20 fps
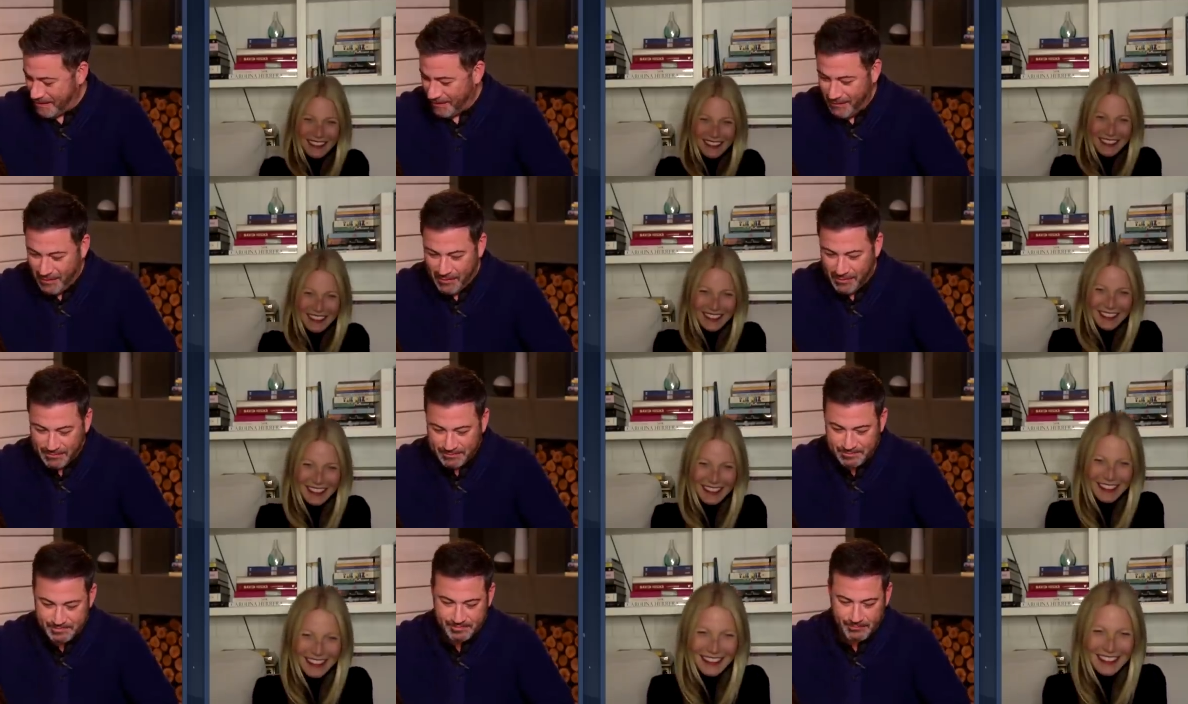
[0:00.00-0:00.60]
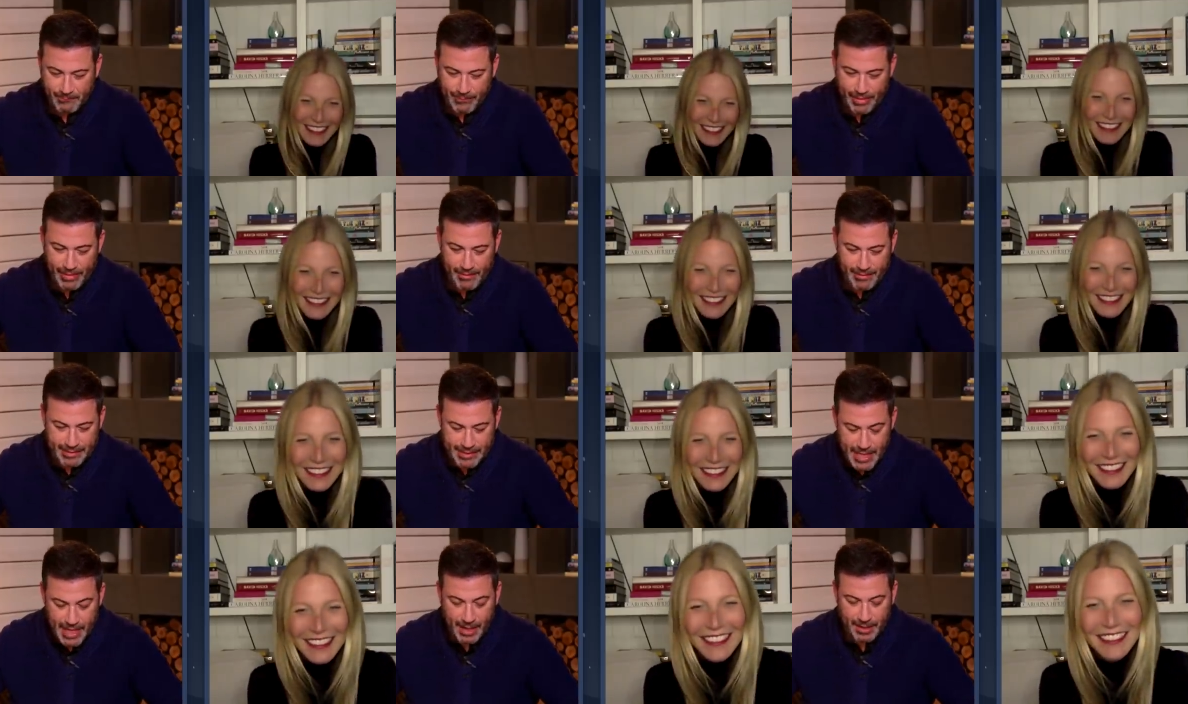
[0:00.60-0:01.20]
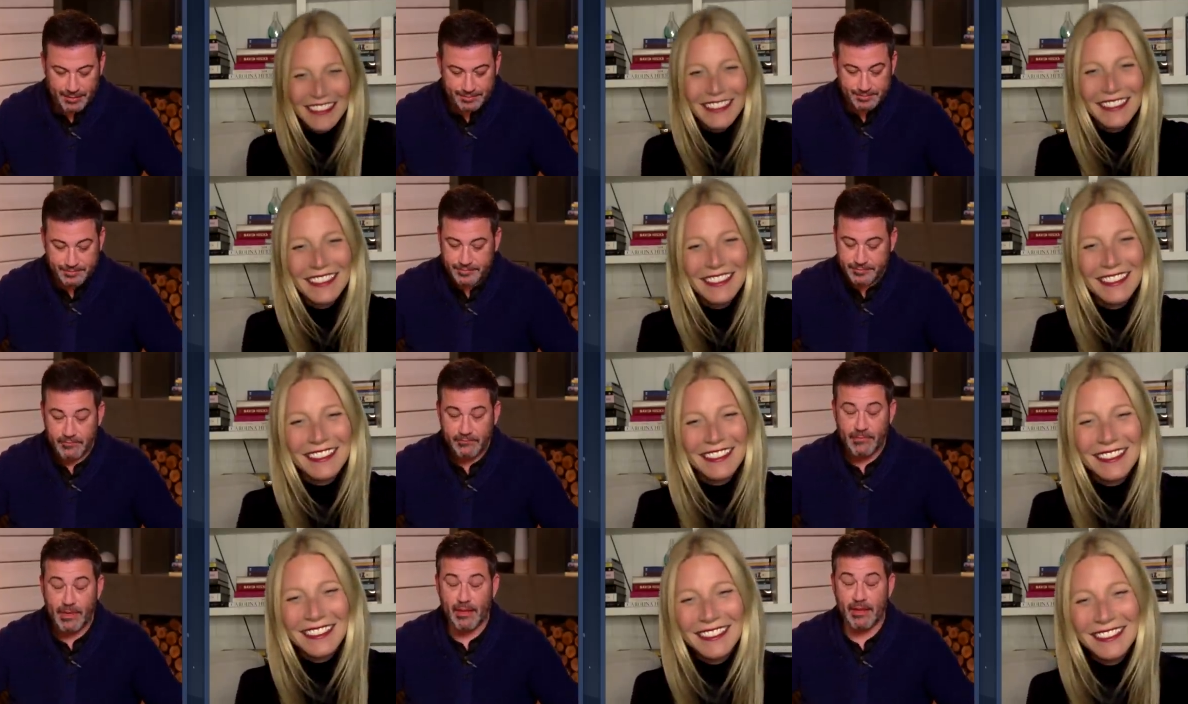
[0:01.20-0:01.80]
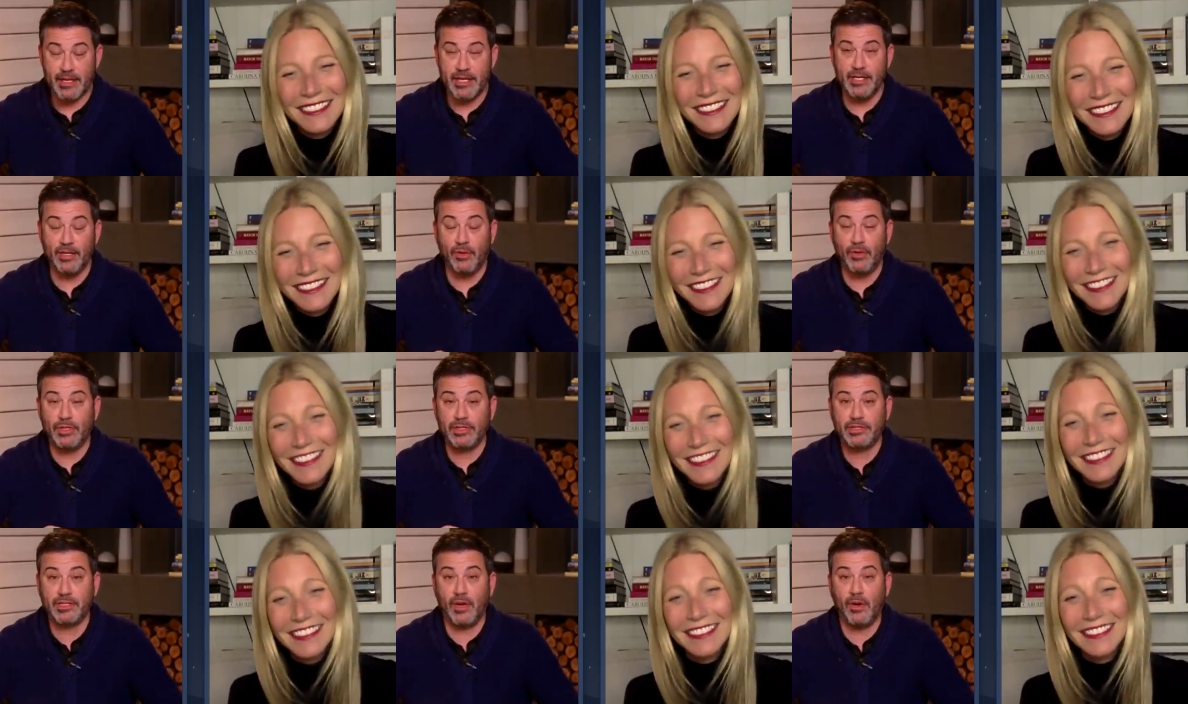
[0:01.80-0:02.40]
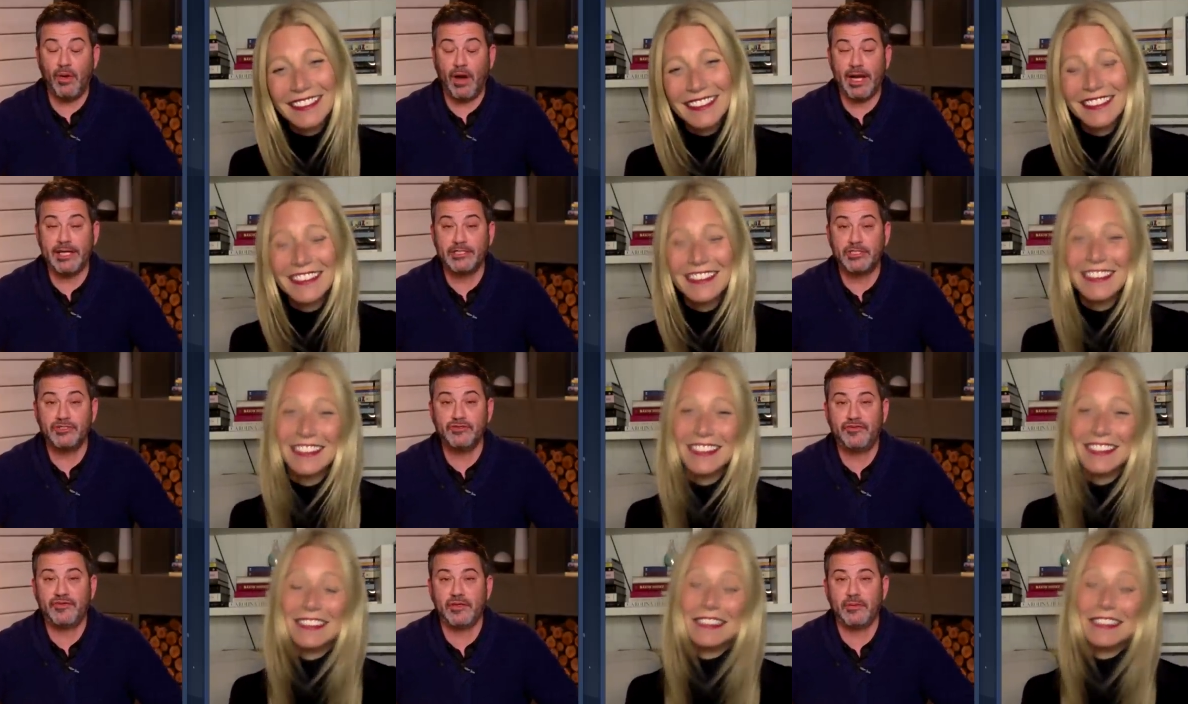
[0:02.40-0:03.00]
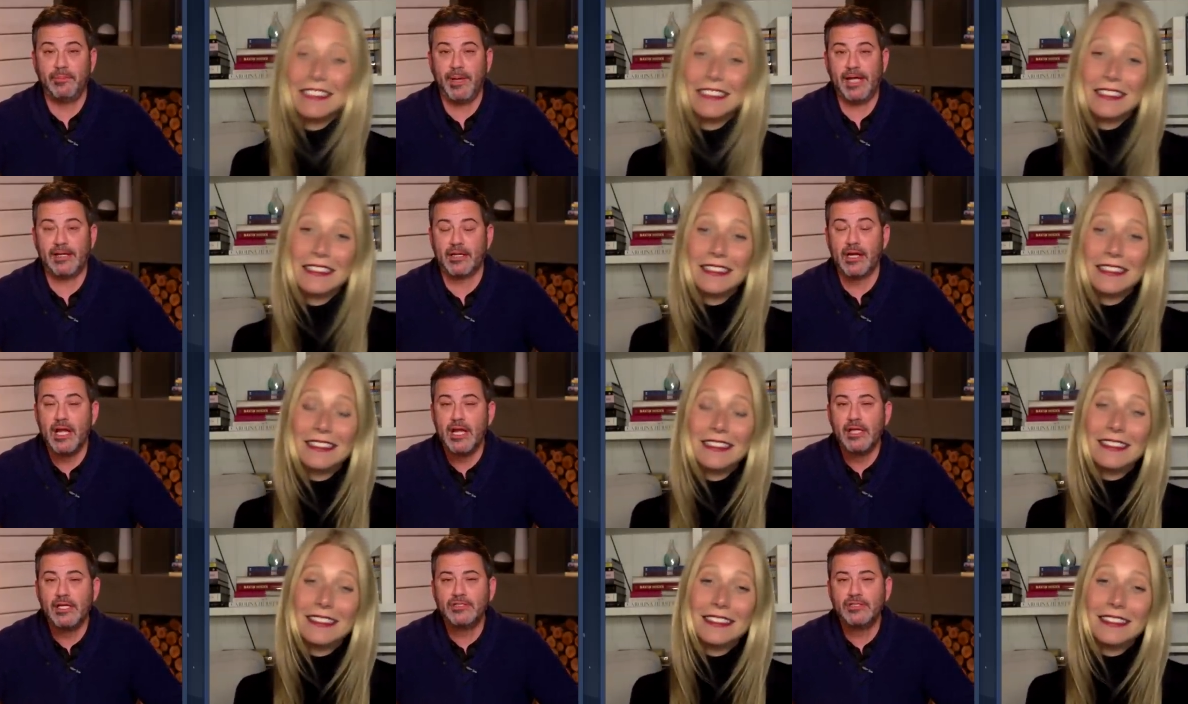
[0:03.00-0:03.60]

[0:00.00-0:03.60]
Speaker 1: Oh, yeah. You know what, though? I do feel better.